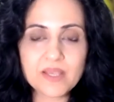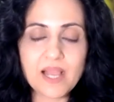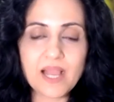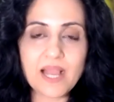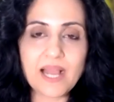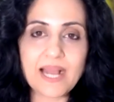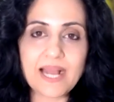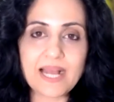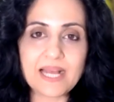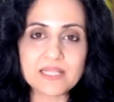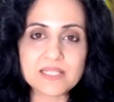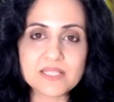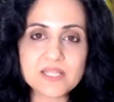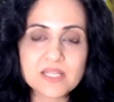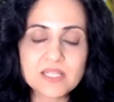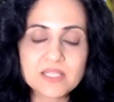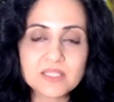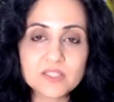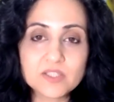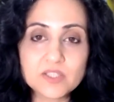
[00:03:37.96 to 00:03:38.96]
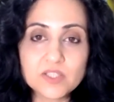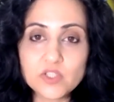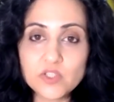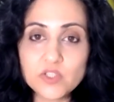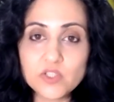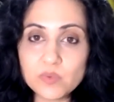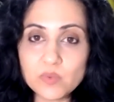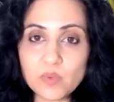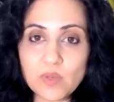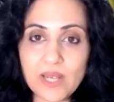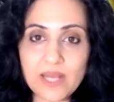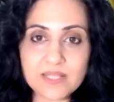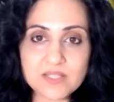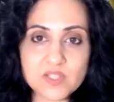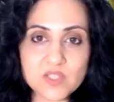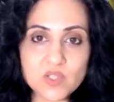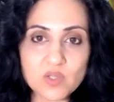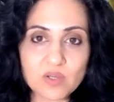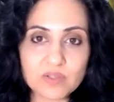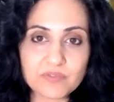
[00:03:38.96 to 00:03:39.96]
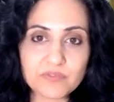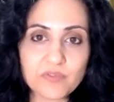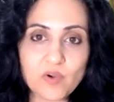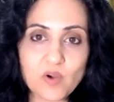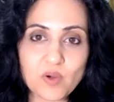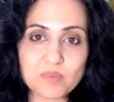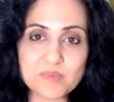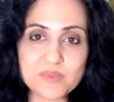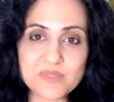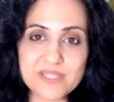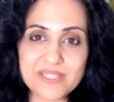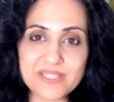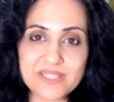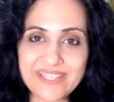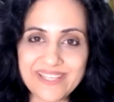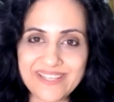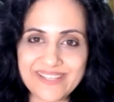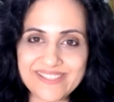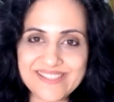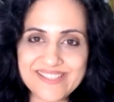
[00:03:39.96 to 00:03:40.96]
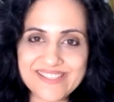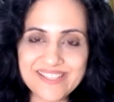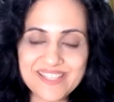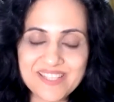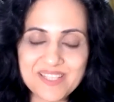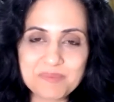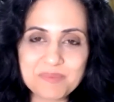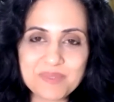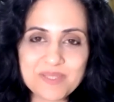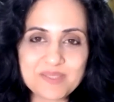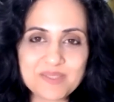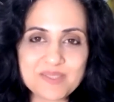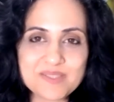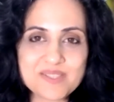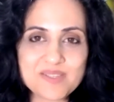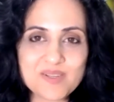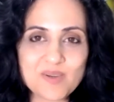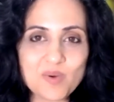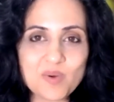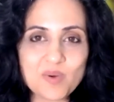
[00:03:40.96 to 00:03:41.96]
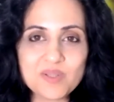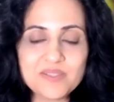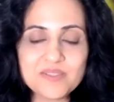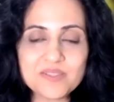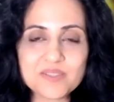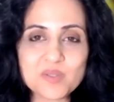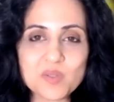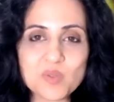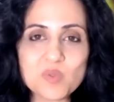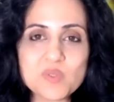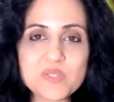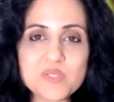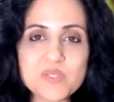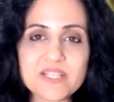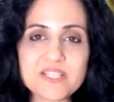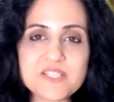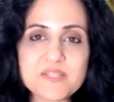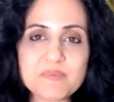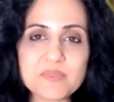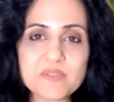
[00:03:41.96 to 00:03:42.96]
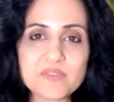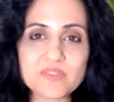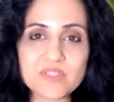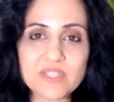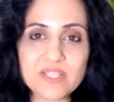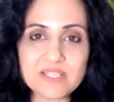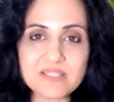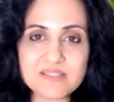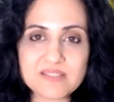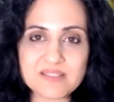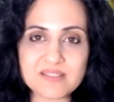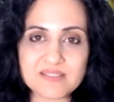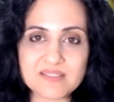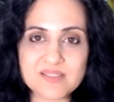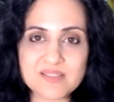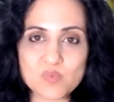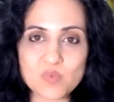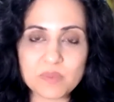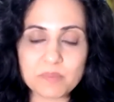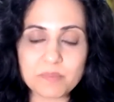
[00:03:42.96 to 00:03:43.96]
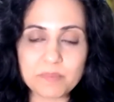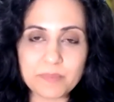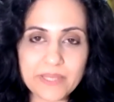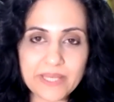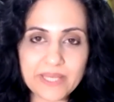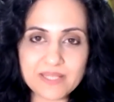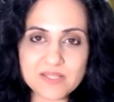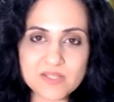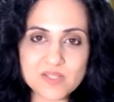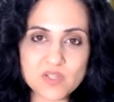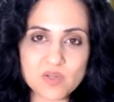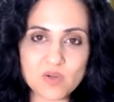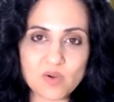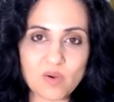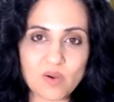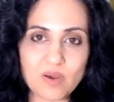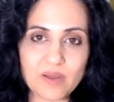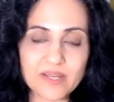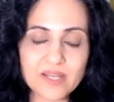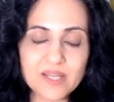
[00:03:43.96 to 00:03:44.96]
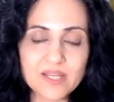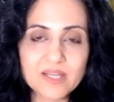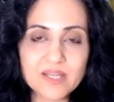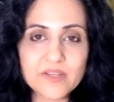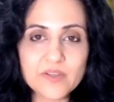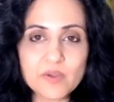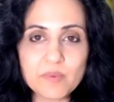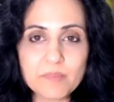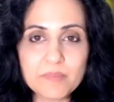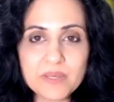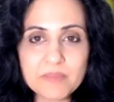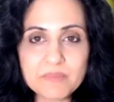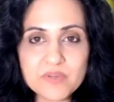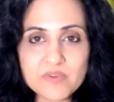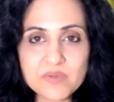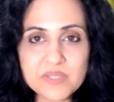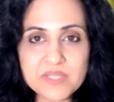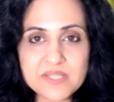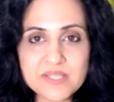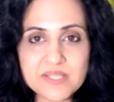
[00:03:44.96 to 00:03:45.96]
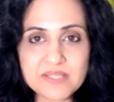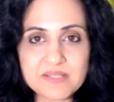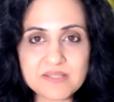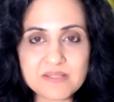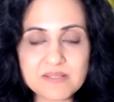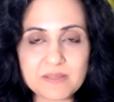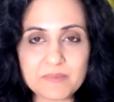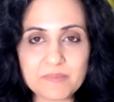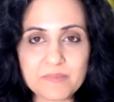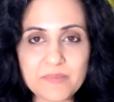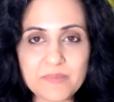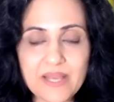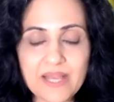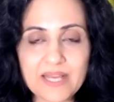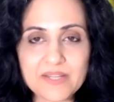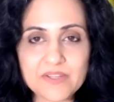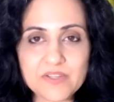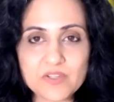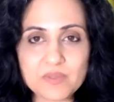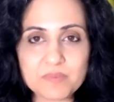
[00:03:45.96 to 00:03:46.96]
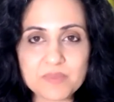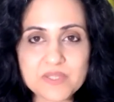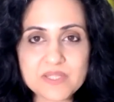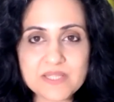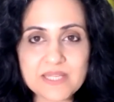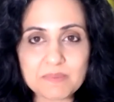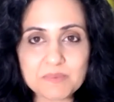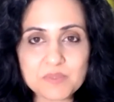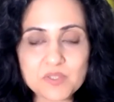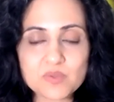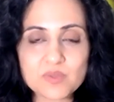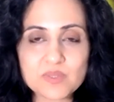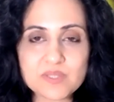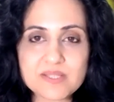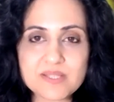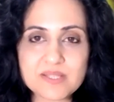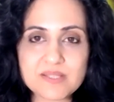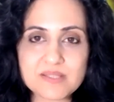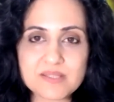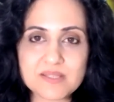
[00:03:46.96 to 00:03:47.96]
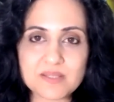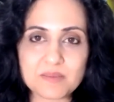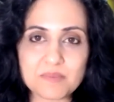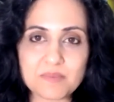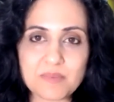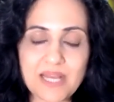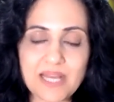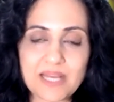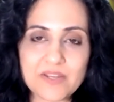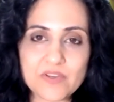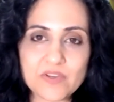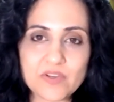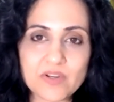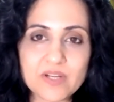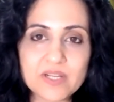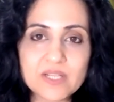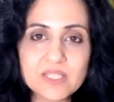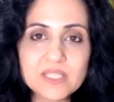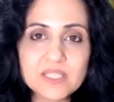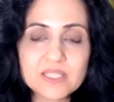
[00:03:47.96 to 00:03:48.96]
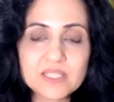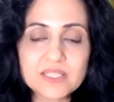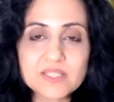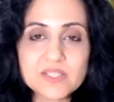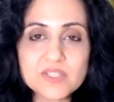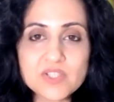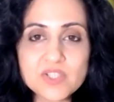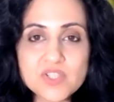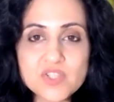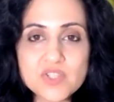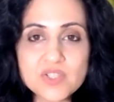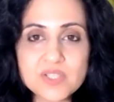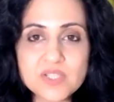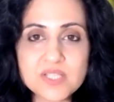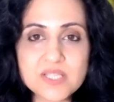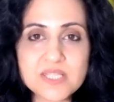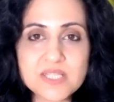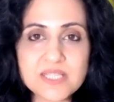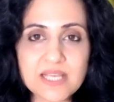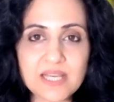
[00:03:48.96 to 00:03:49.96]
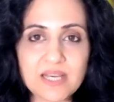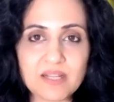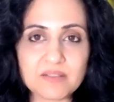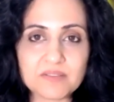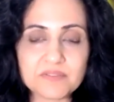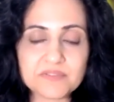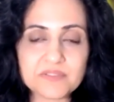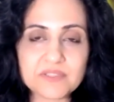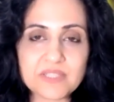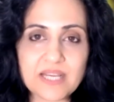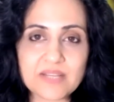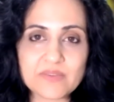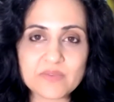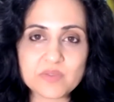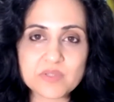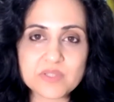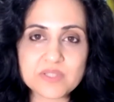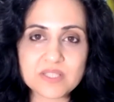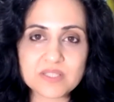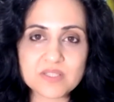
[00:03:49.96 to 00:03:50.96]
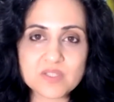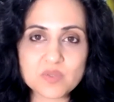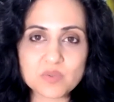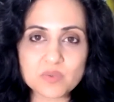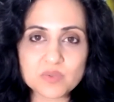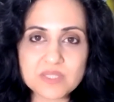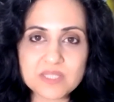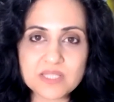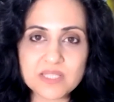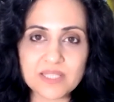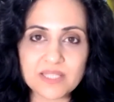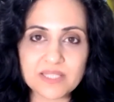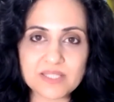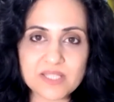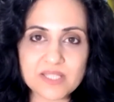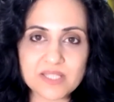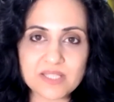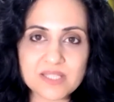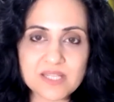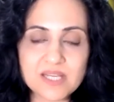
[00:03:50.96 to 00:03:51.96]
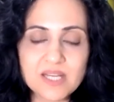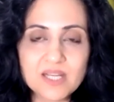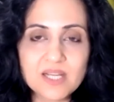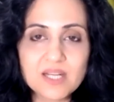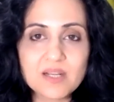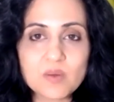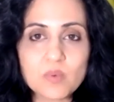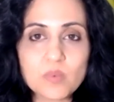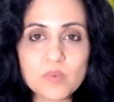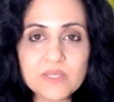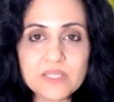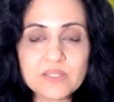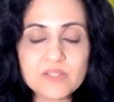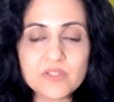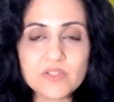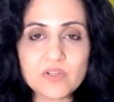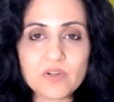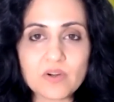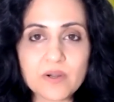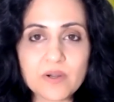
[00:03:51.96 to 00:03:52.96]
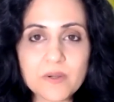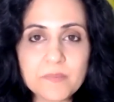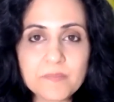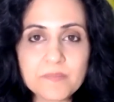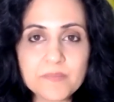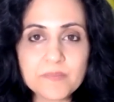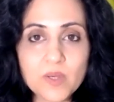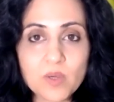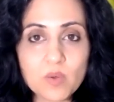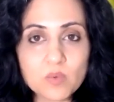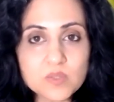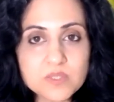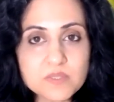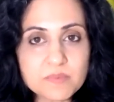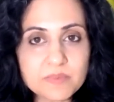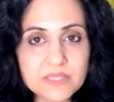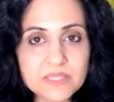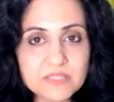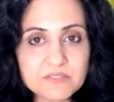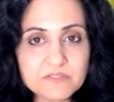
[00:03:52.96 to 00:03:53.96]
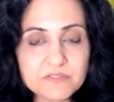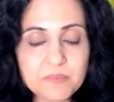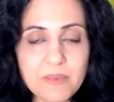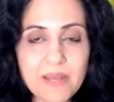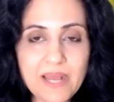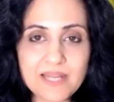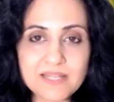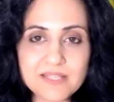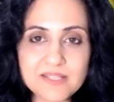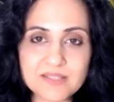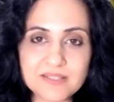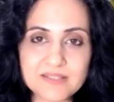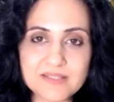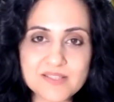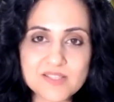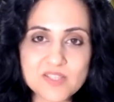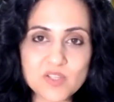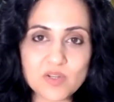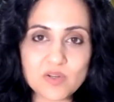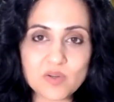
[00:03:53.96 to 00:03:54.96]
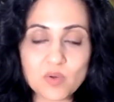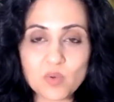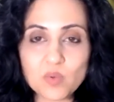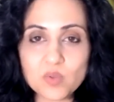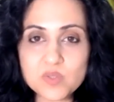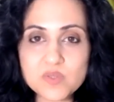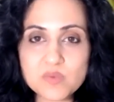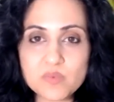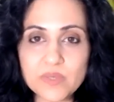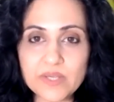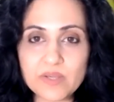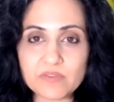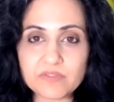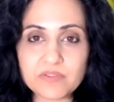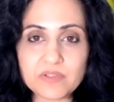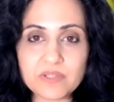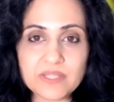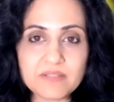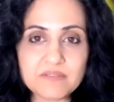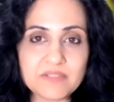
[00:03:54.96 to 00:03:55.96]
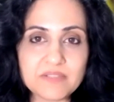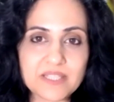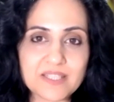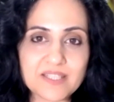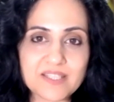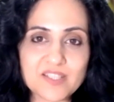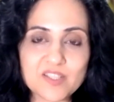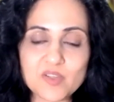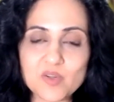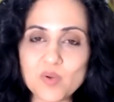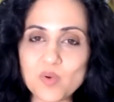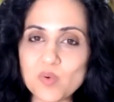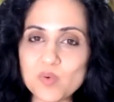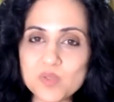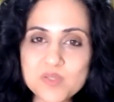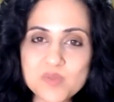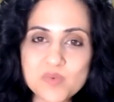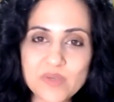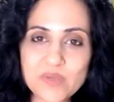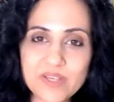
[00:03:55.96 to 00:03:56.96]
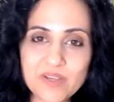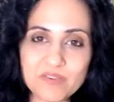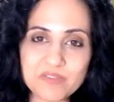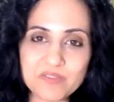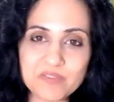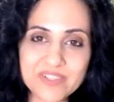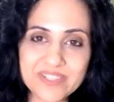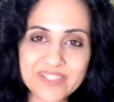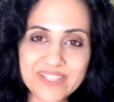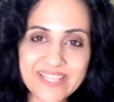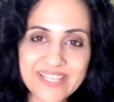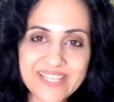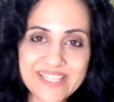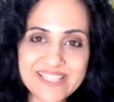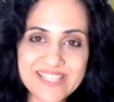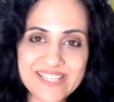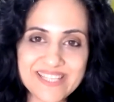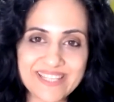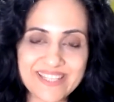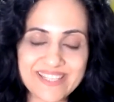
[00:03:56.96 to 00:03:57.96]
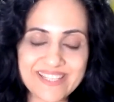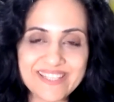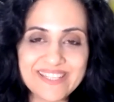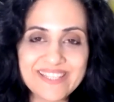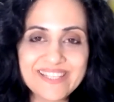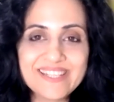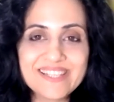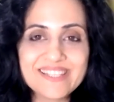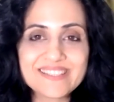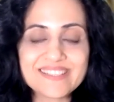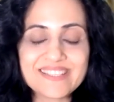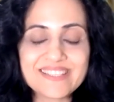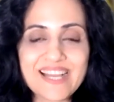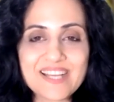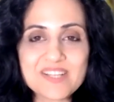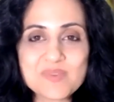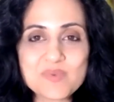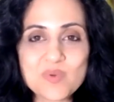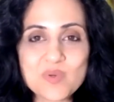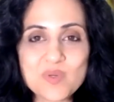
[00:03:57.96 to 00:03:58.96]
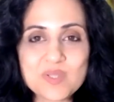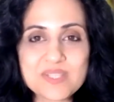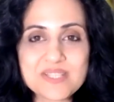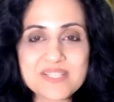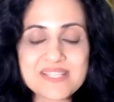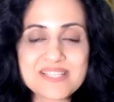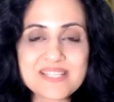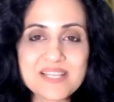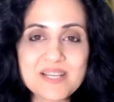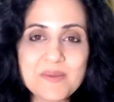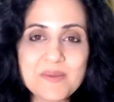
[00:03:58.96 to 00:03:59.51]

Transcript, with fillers: And the new has not formed yet because all your old experiences were based on your memory system and your perceptual system and your conditioned self that was associated with your old belief patterns, your old way of living, your old way of relating that was